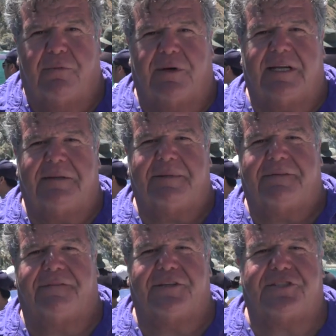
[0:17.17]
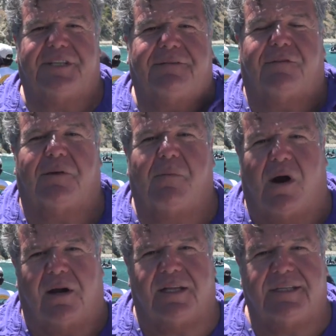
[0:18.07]
We're gonna be fishing for
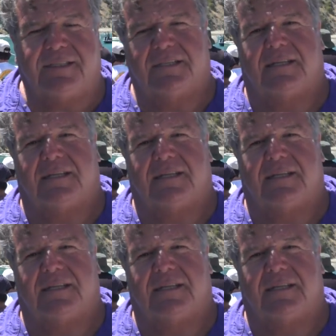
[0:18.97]
marlin,